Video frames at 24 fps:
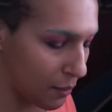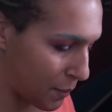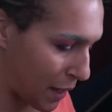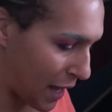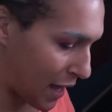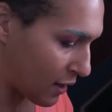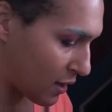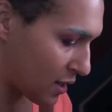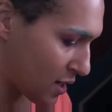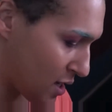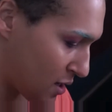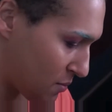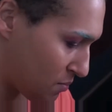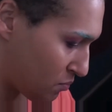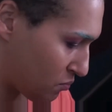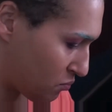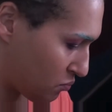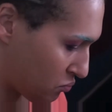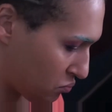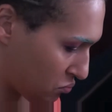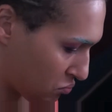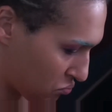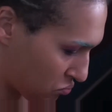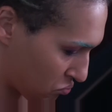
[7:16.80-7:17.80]
palette.
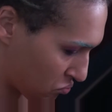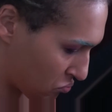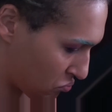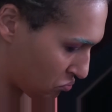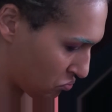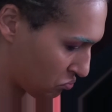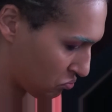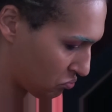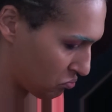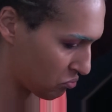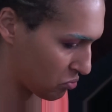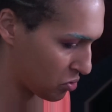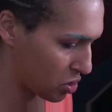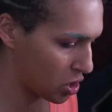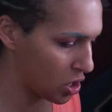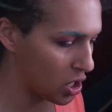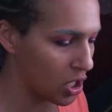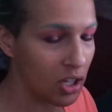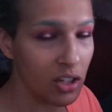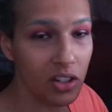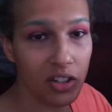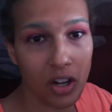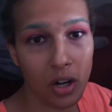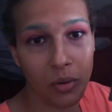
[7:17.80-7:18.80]

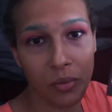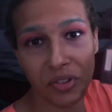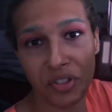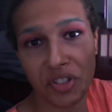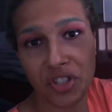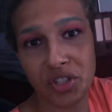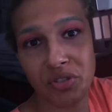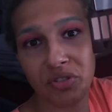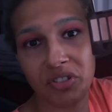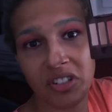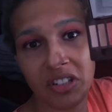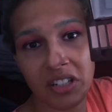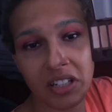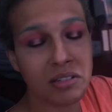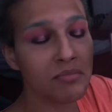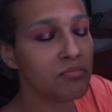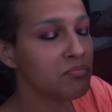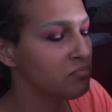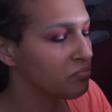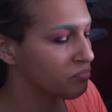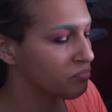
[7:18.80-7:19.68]
Start with Juicy,